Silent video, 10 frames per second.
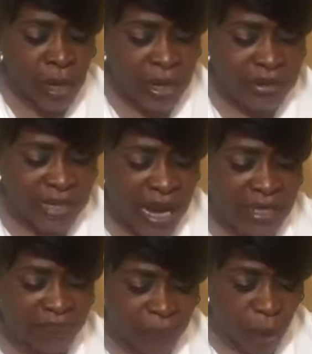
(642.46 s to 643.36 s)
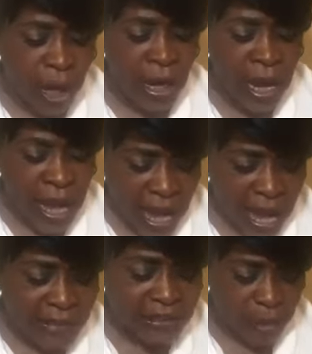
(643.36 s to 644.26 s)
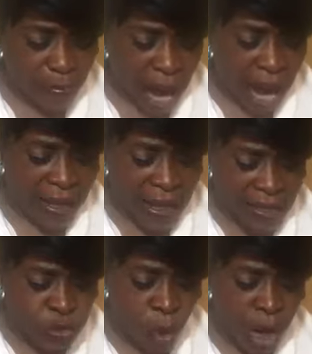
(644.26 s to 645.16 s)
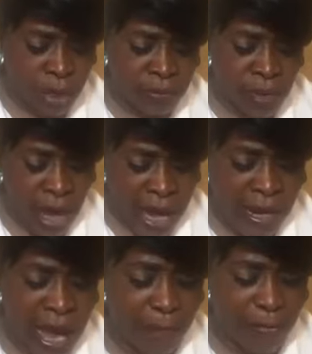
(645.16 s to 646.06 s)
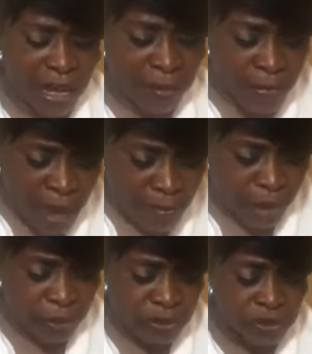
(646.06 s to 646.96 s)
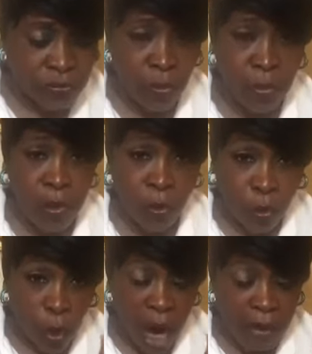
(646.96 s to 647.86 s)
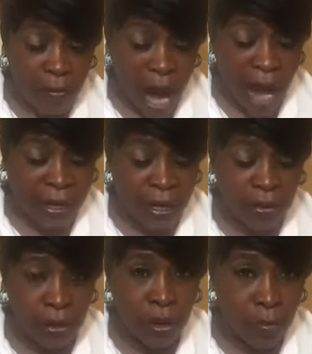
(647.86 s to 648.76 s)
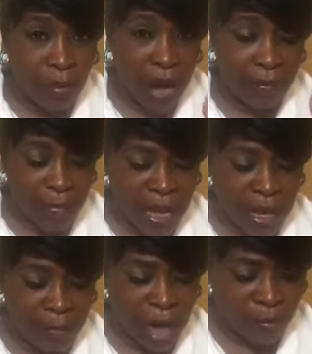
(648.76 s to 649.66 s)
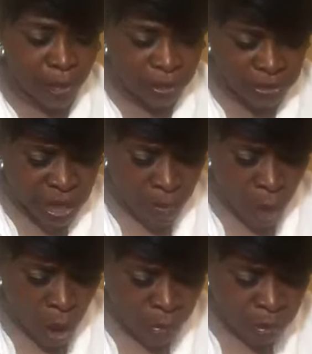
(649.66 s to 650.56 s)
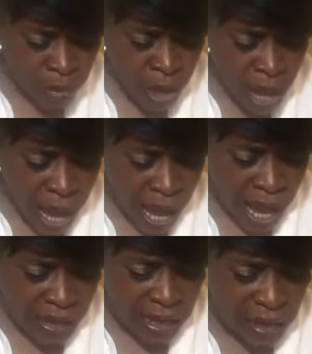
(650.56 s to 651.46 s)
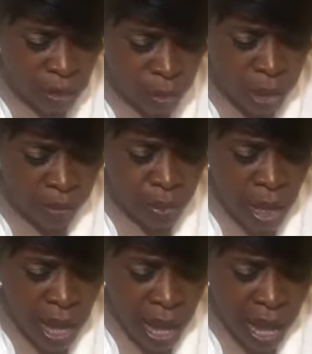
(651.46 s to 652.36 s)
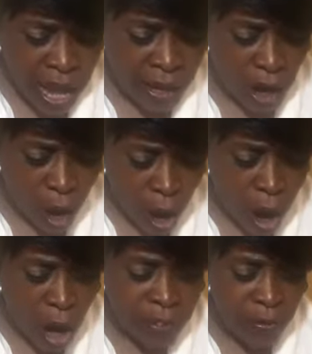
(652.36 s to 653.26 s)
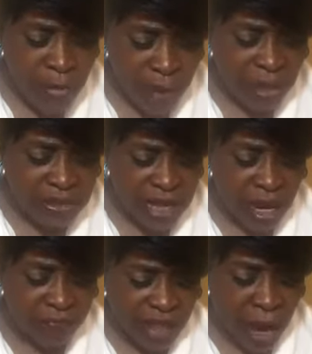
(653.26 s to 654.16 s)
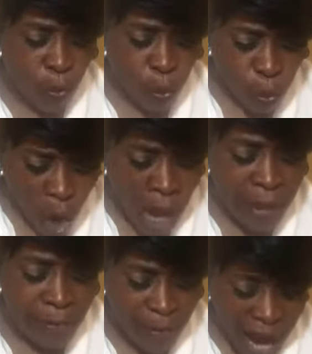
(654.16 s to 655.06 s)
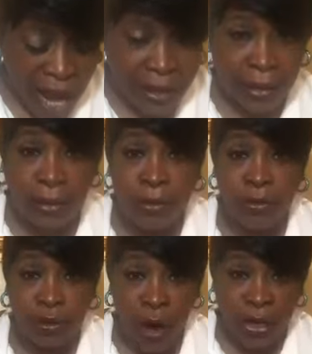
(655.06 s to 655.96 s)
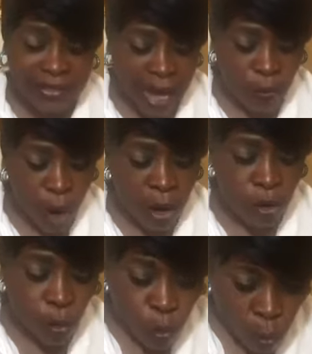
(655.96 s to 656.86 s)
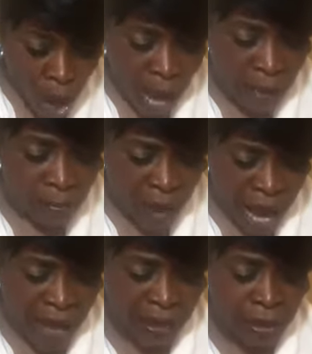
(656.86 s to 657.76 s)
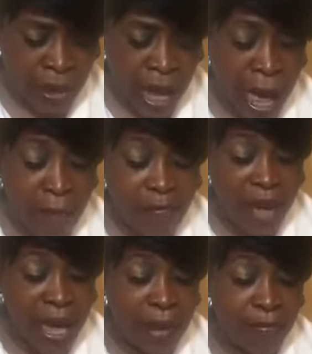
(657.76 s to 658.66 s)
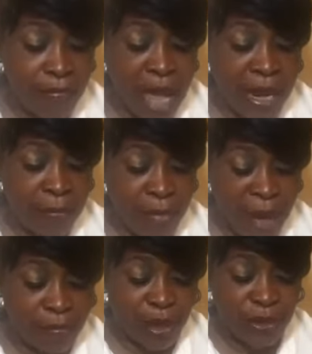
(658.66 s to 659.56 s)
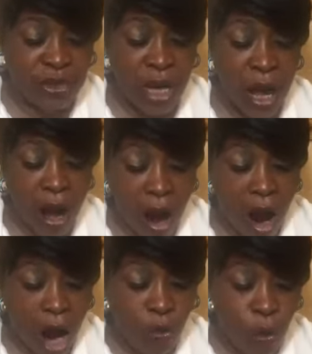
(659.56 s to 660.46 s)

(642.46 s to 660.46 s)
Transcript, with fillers: He says, for as the body is one and had many members. One body, but many members. Come on. Hallelujah. And all the members of that one body, notice that word, one body, being many members, are